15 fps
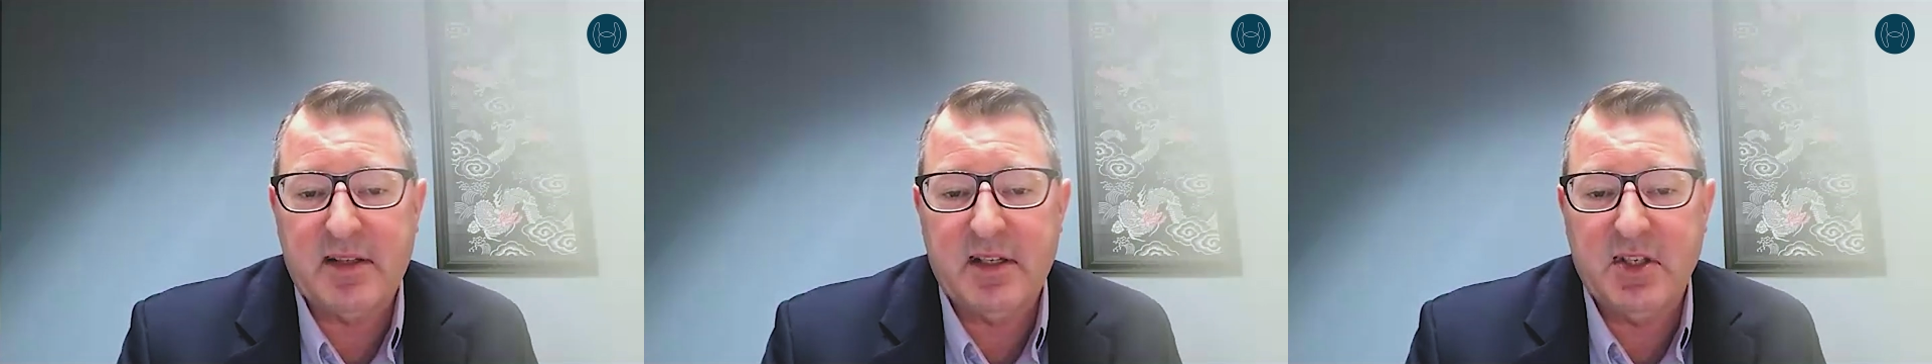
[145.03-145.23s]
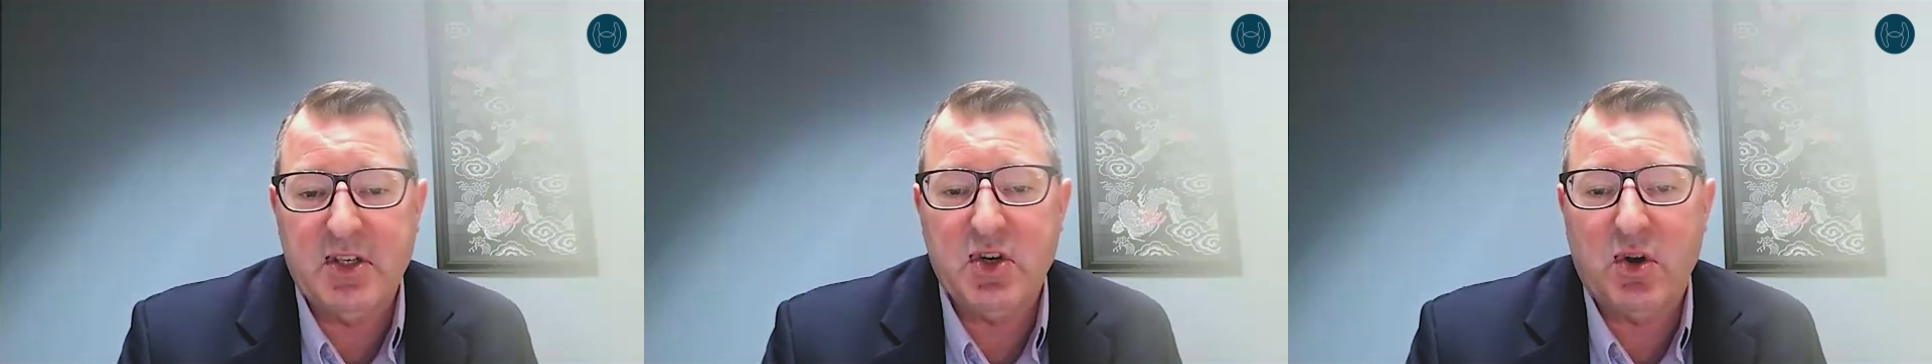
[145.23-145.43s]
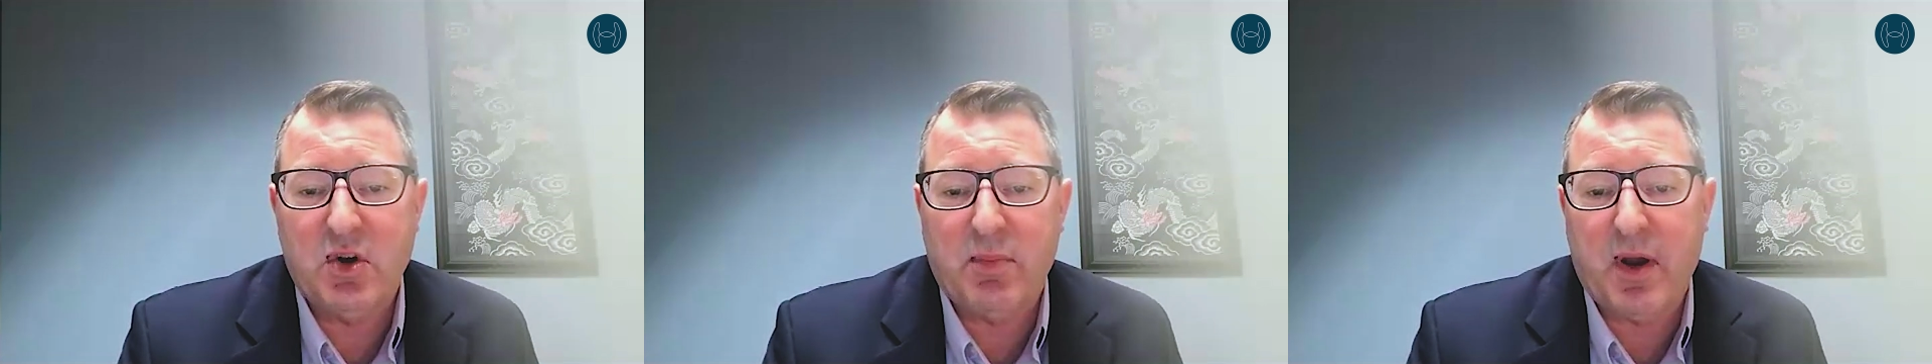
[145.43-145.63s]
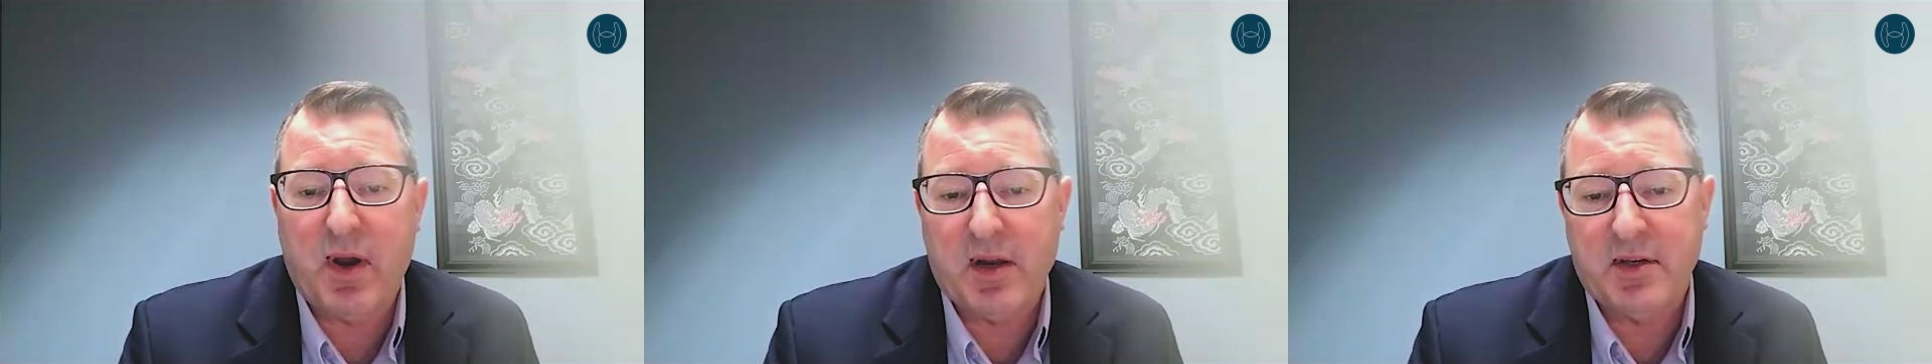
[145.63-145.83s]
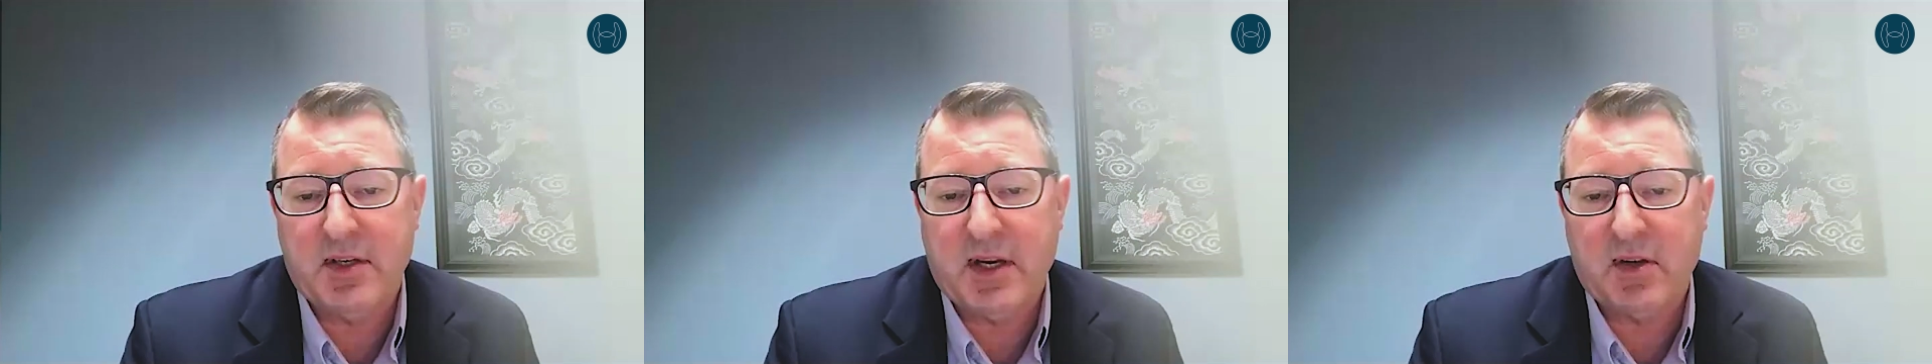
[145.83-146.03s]
to digital
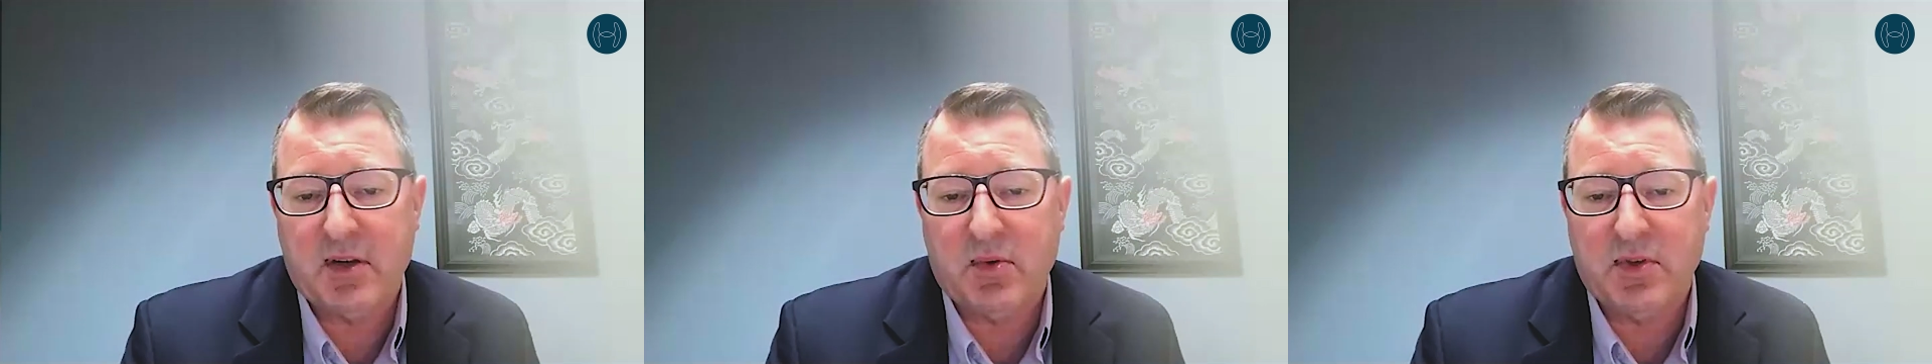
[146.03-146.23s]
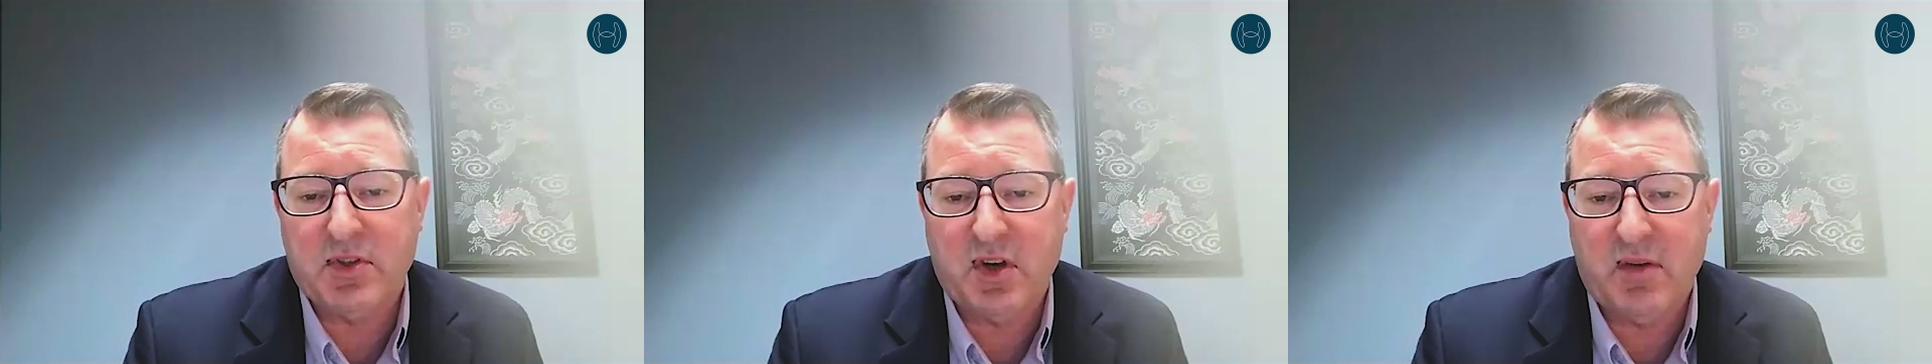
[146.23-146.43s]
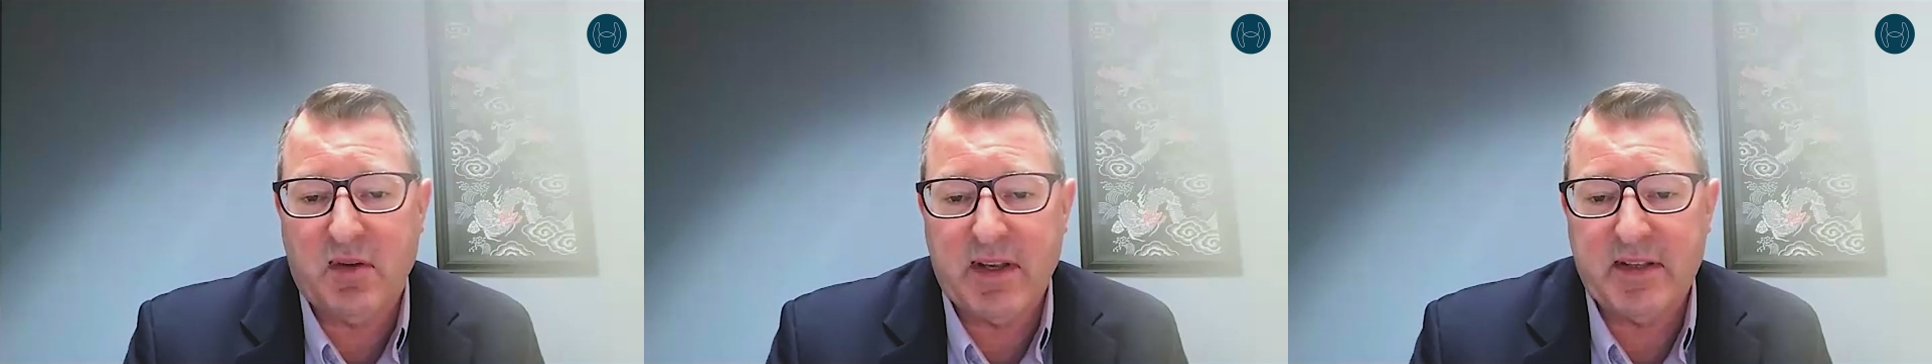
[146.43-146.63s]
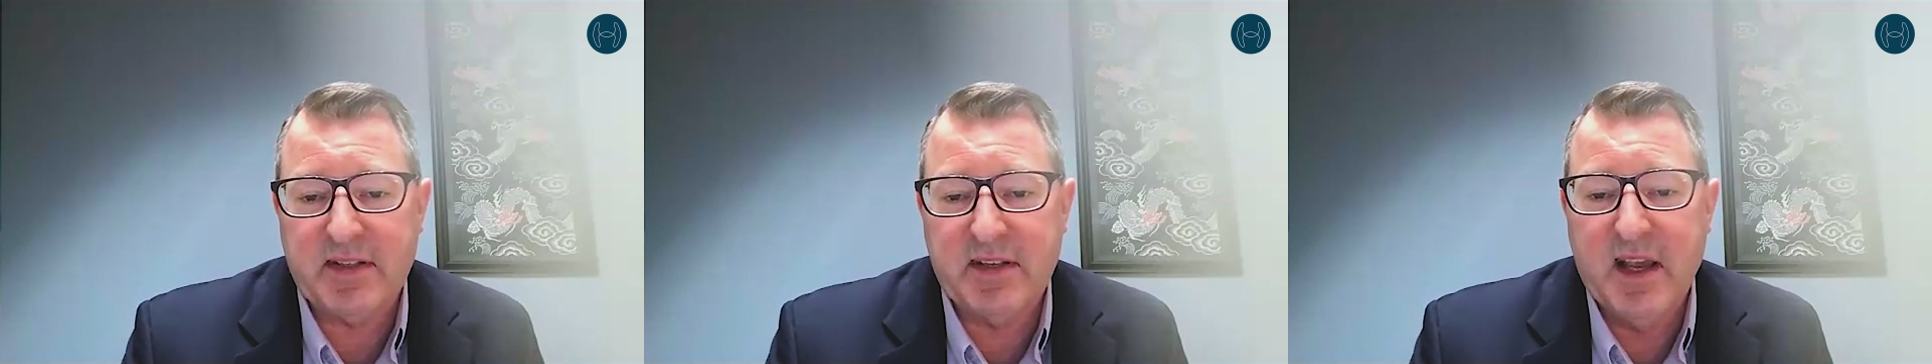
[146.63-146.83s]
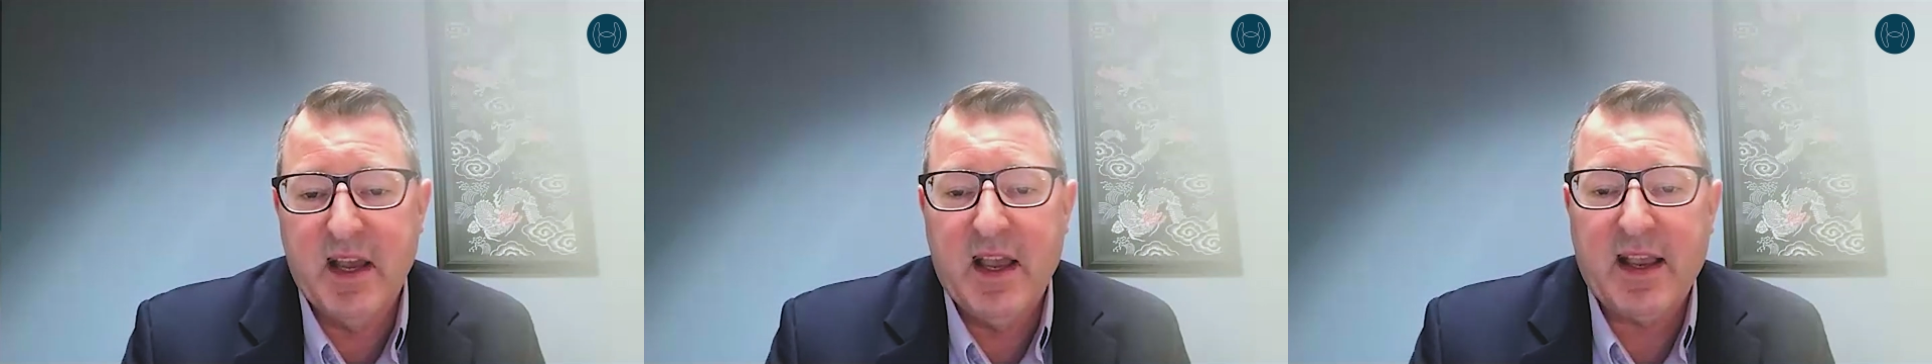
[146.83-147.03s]
project or service,